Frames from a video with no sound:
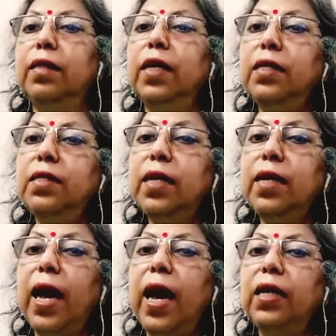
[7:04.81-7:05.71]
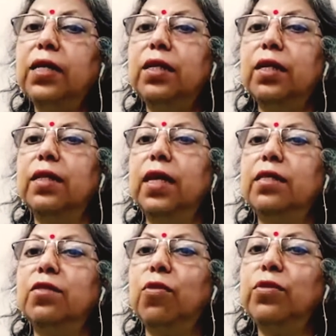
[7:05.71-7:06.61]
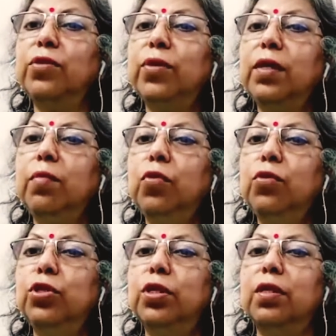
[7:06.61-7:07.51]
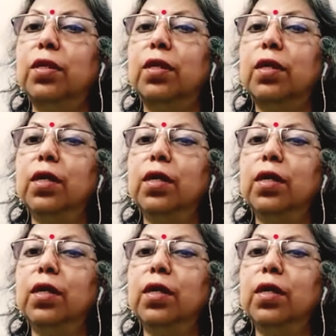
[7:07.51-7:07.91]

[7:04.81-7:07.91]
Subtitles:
That is an action. That is also an emotion.